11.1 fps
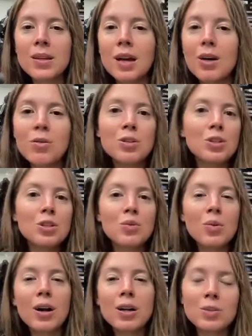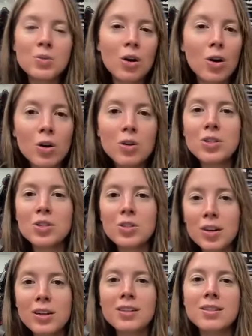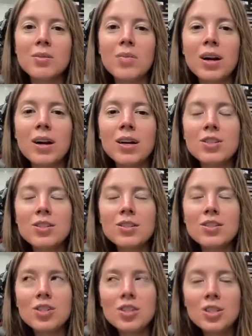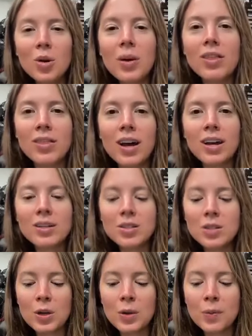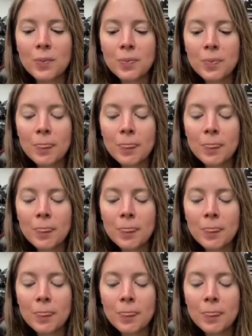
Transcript: how good you are, because we all started somewhere, and just knowing that. So